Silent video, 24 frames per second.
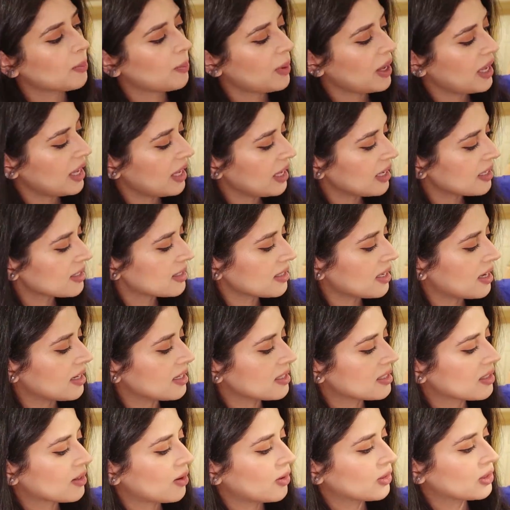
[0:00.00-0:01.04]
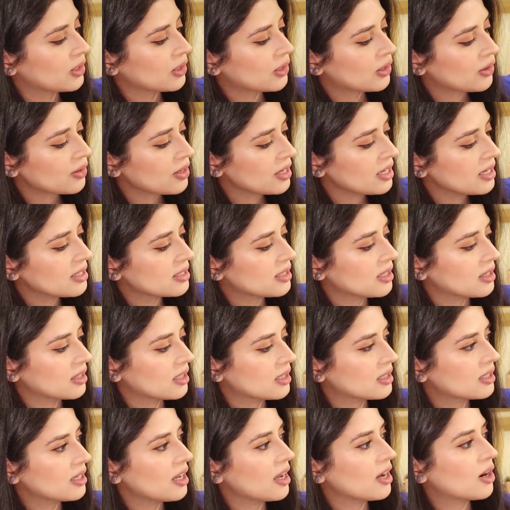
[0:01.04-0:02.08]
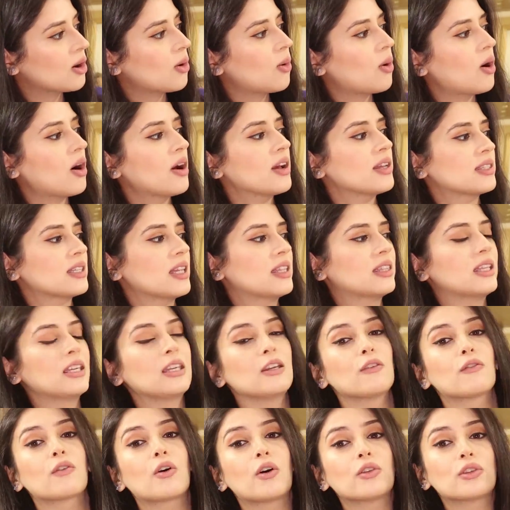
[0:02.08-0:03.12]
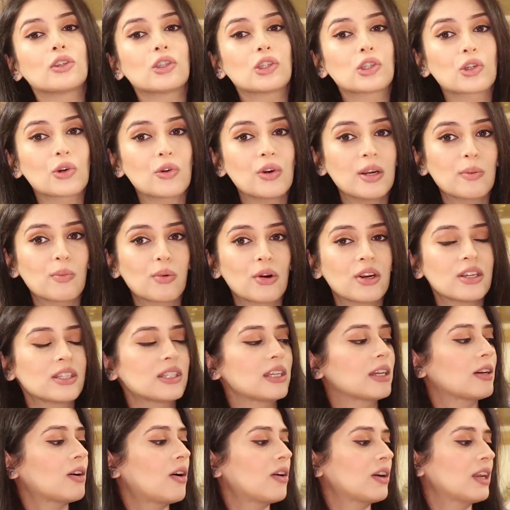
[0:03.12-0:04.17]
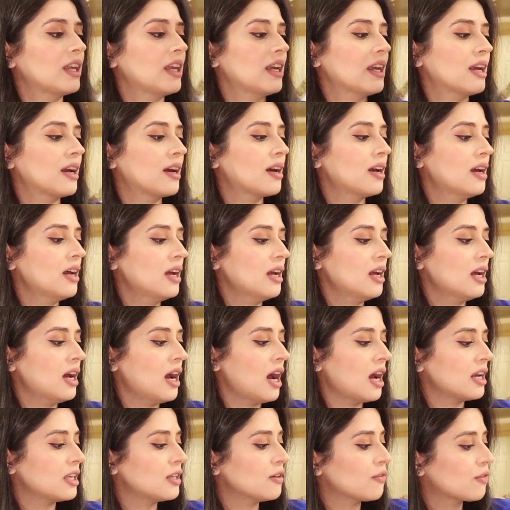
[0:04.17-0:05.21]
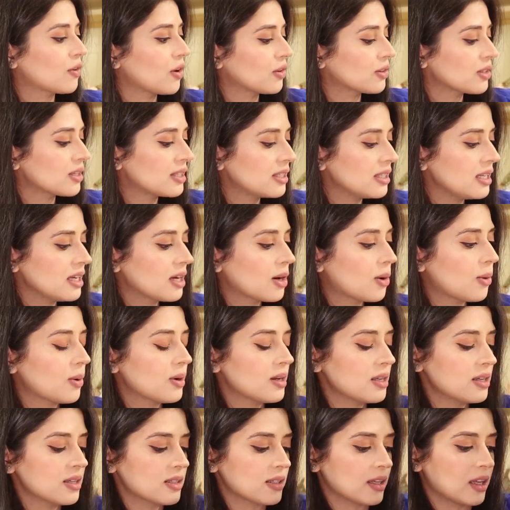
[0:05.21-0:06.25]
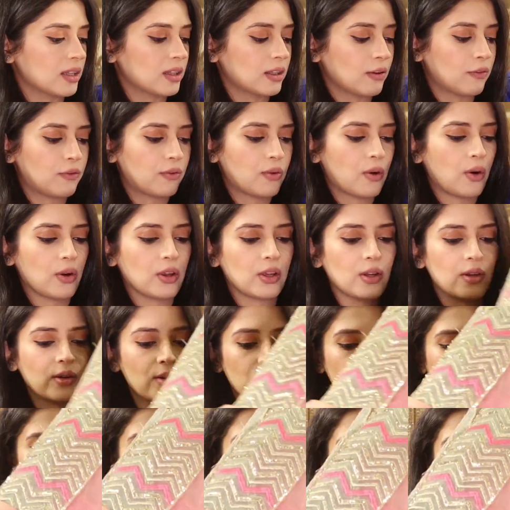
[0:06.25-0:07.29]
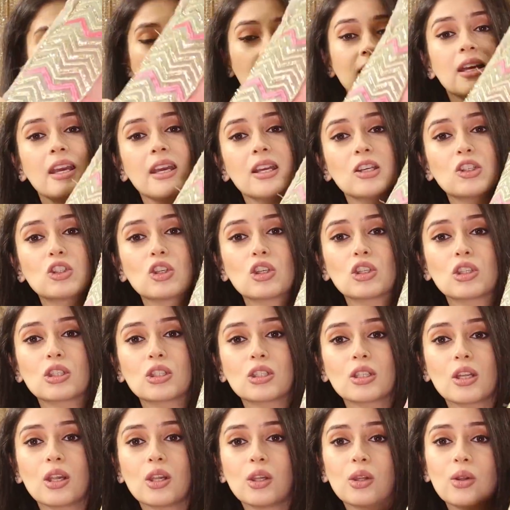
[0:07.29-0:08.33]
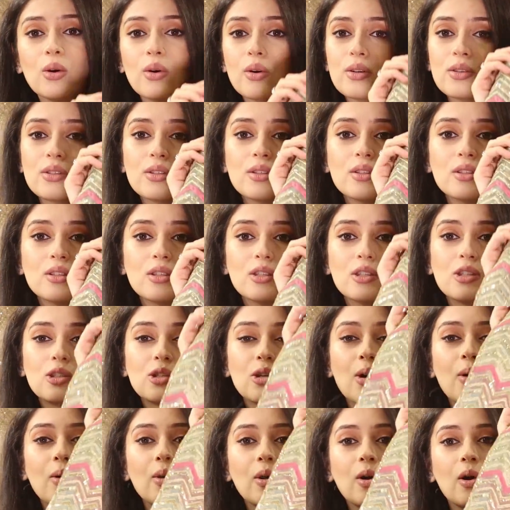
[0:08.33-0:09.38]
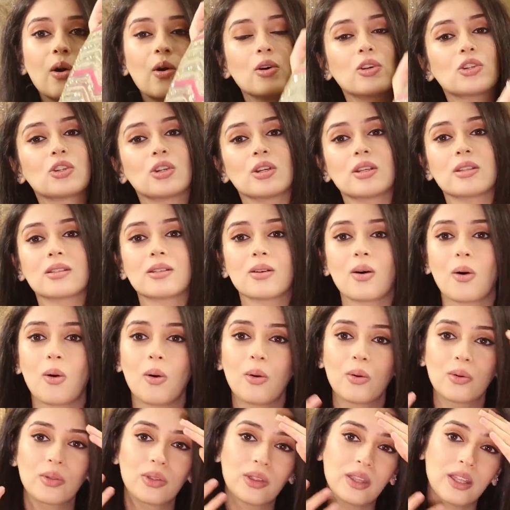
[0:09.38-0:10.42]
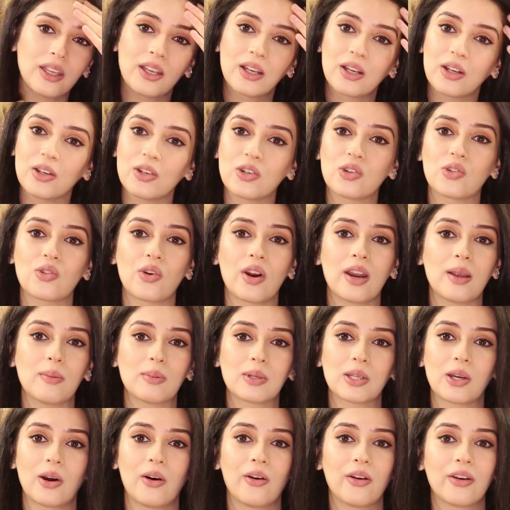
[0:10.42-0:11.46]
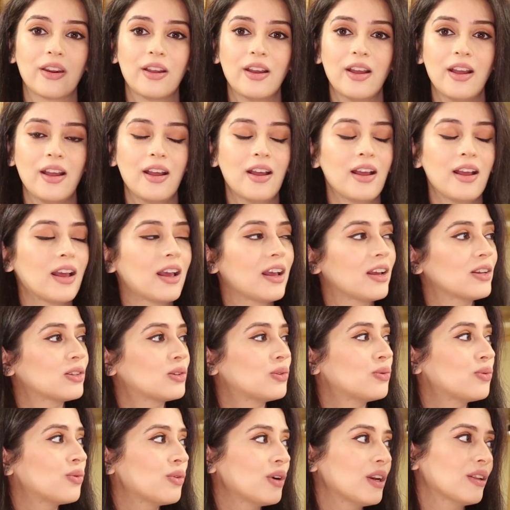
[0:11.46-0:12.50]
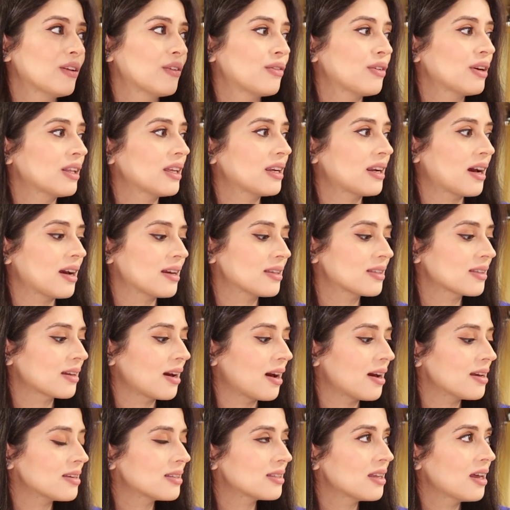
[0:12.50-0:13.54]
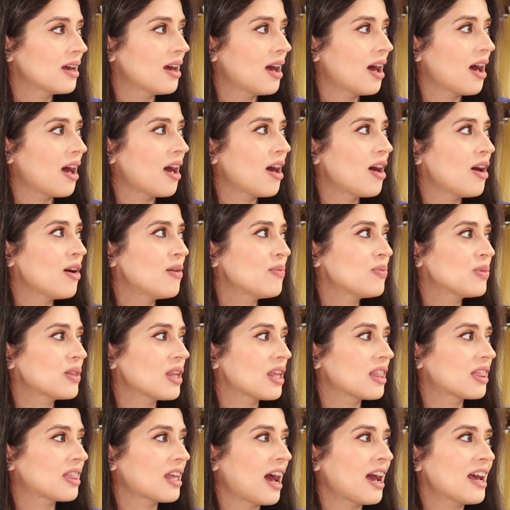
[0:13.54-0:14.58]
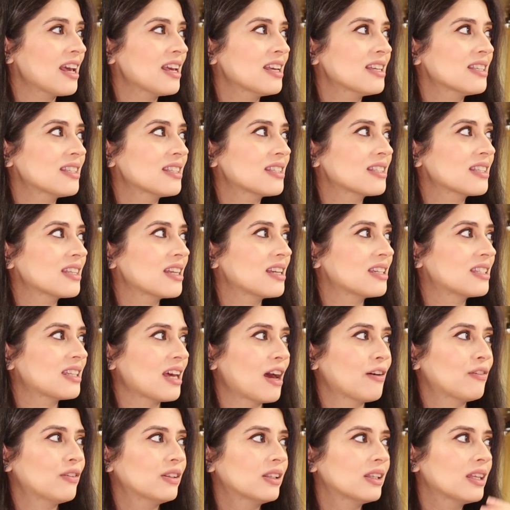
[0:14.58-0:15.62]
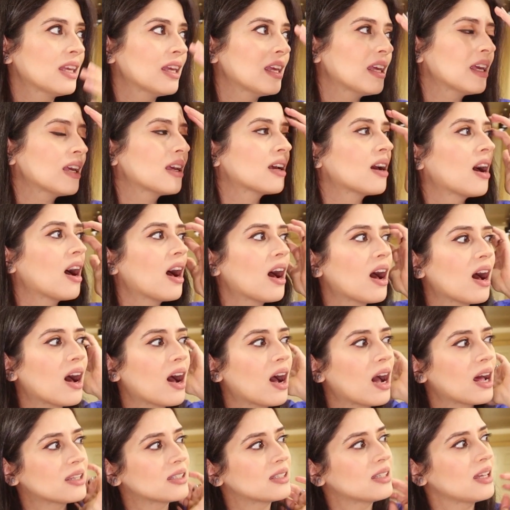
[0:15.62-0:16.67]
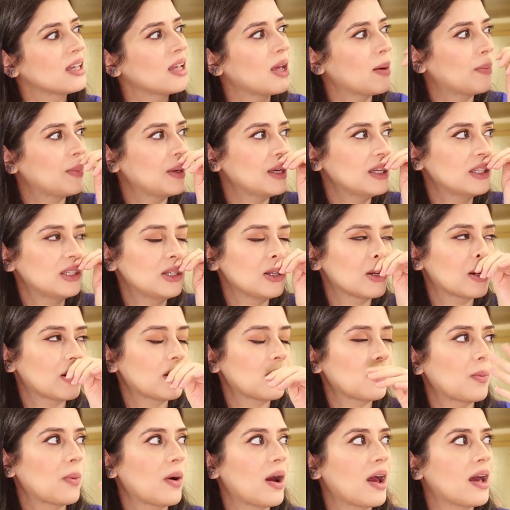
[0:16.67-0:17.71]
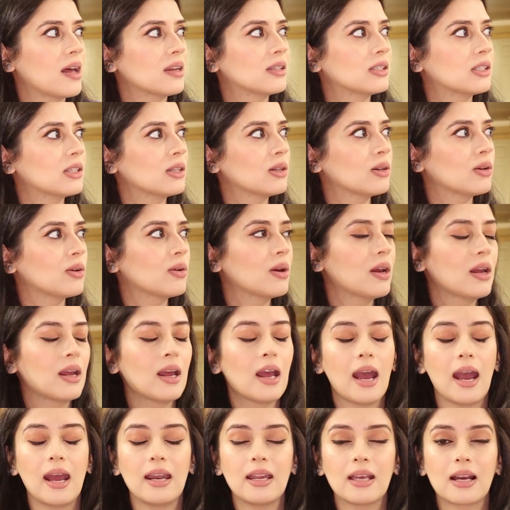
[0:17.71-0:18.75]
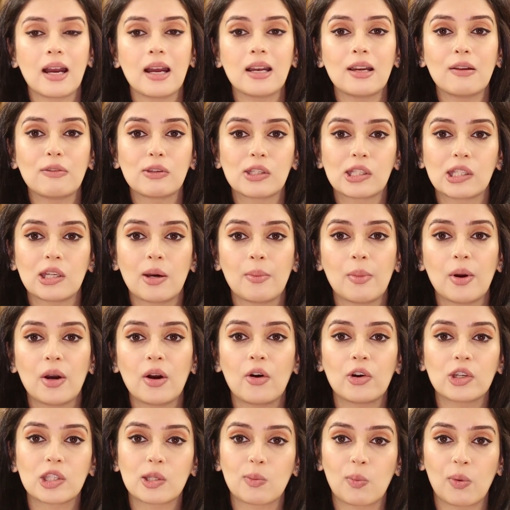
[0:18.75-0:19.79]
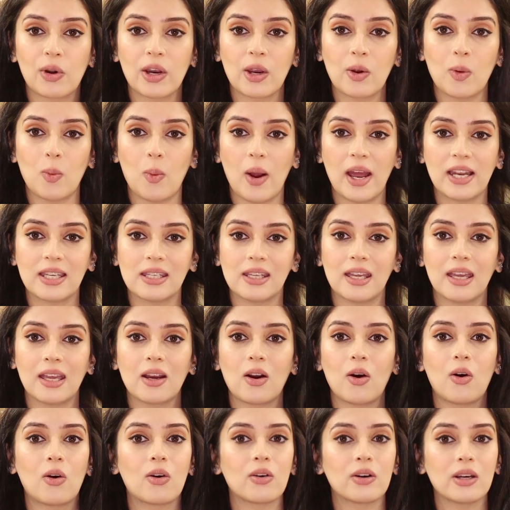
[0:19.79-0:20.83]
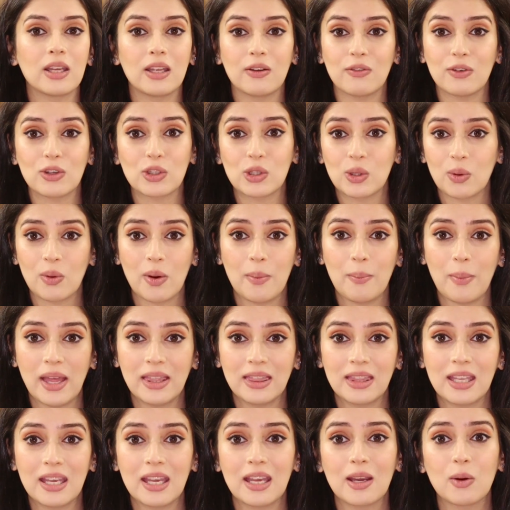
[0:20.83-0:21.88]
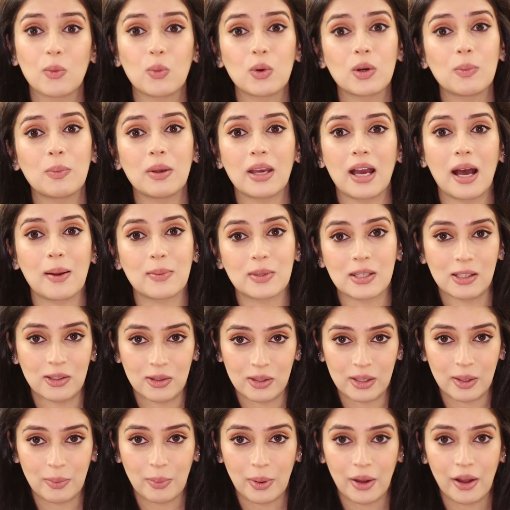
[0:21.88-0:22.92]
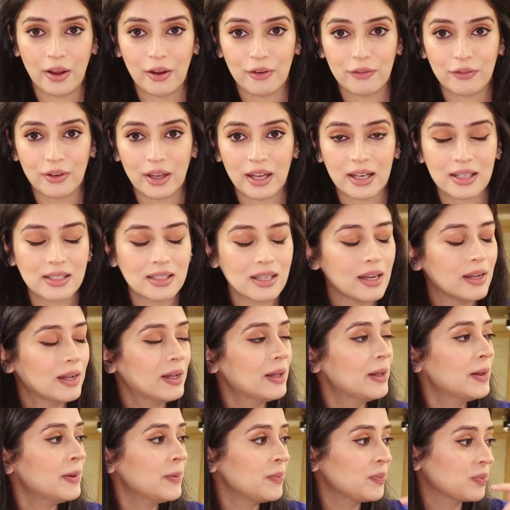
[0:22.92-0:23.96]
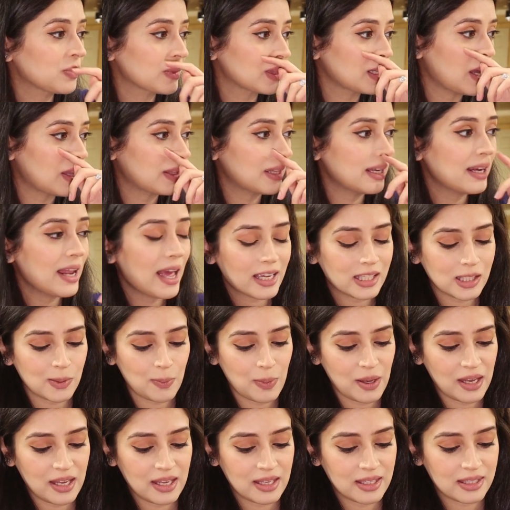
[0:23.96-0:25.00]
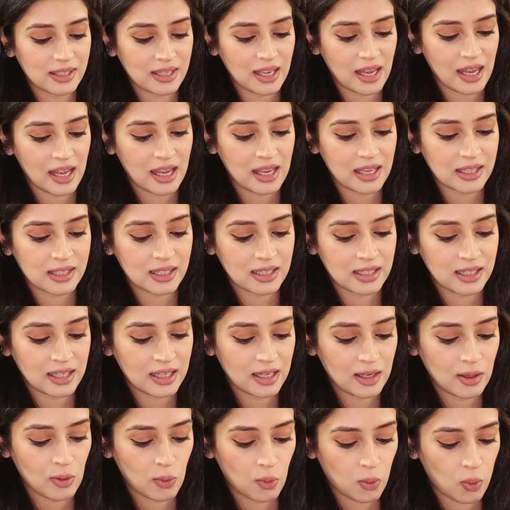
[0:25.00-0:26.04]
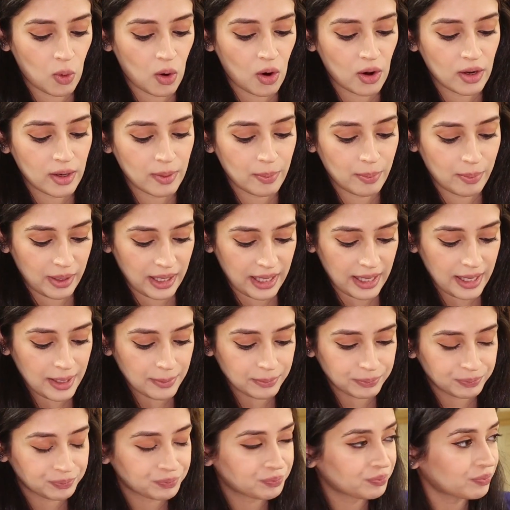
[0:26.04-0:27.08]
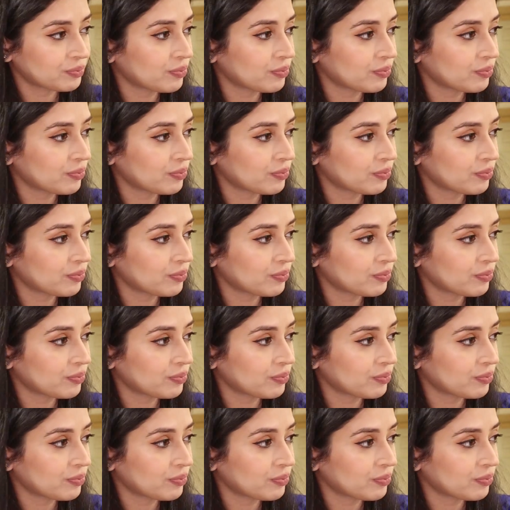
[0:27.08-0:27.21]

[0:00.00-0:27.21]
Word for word: the pinks and it's got the greens and the turquoise and then you've got the screen printing on here and you've got the sequins and the foils and it just looks so gorgeous, the whole thing draped on. It's really, really nice guys. Um, that is definitely I say a piece you can wear to any kind of summer or spring wedding or even to a mehndi, it would be absolutely perfect. Now the next piece is D1B